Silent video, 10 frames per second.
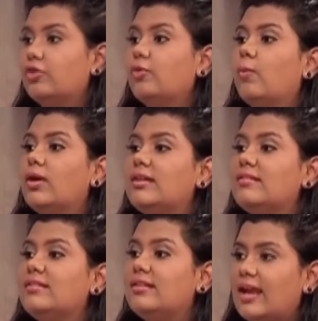So what
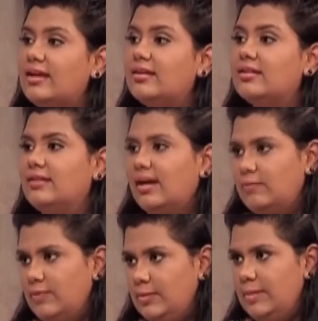is the rent
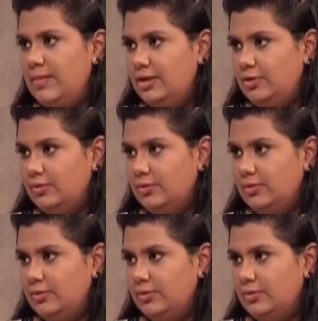that will be paid to